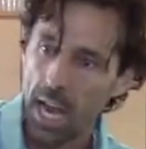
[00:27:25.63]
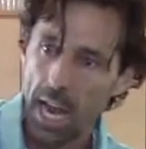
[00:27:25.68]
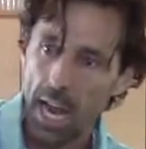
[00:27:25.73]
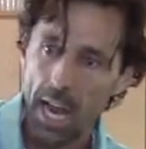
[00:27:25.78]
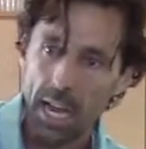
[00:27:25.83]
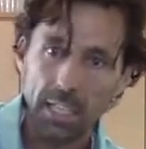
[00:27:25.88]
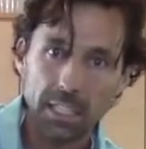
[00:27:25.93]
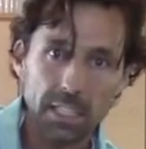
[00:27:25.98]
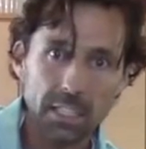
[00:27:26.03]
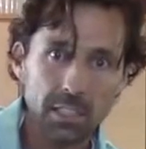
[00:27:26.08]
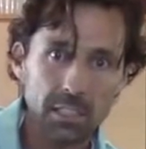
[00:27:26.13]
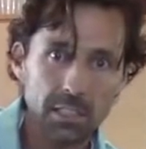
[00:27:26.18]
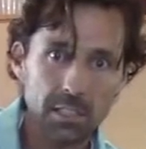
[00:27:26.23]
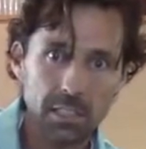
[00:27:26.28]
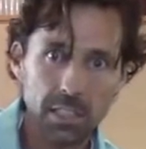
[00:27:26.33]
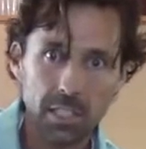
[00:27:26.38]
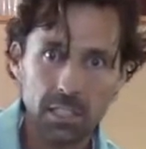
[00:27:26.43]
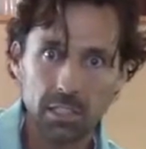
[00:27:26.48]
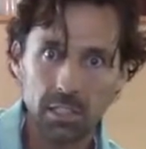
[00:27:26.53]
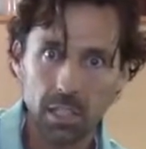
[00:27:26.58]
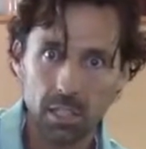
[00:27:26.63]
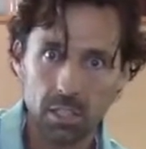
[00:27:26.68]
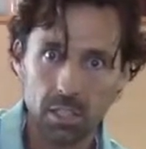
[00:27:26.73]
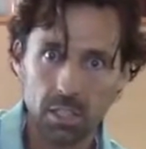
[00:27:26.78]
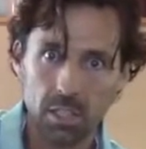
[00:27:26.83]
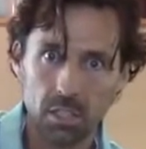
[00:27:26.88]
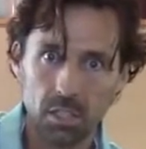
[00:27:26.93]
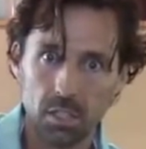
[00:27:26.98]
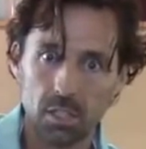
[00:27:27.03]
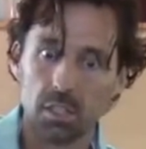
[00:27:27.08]
Any disease
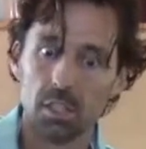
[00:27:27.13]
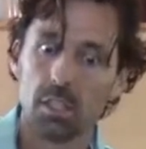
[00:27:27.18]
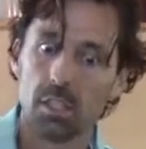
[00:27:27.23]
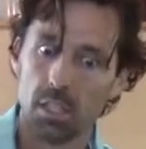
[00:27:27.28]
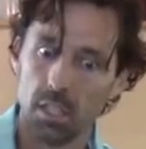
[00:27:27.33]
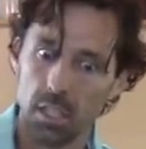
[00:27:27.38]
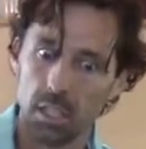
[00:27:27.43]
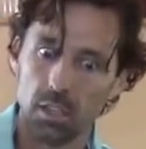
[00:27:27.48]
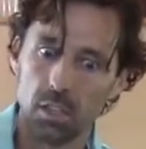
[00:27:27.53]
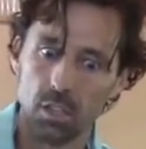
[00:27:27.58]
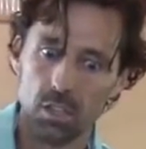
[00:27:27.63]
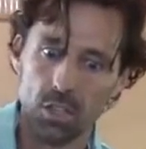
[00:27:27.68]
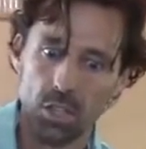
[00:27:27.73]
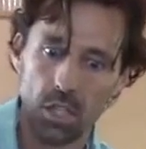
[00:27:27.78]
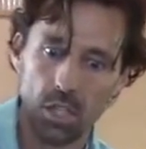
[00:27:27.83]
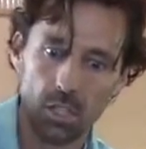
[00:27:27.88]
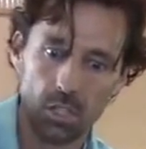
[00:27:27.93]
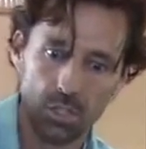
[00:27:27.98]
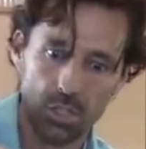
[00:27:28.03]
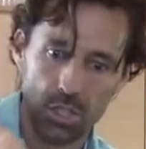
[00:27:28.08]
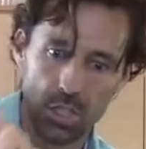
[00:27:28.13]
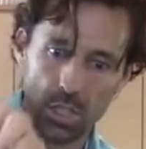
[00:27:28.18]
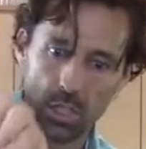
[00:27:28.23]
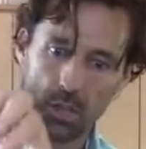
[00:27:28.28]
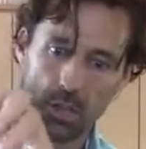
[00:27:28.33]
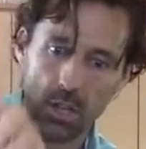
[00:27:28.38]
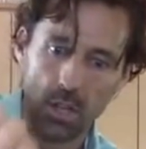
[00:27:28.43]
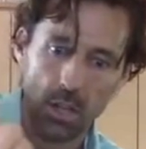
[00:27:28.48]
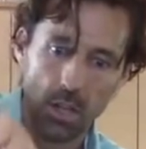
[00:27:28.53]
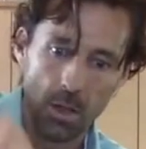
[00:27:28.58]
condition, get the shilajit.